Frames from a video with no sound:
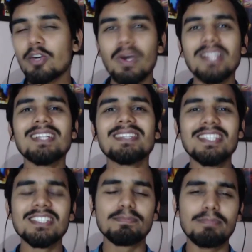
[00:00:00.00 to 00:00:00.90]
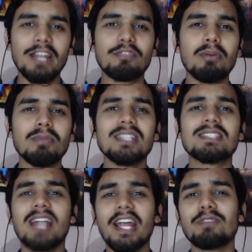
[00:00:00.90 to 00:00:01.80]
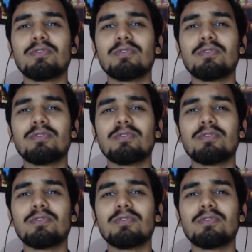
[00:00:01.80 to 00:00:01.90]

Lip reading: whether this platform is right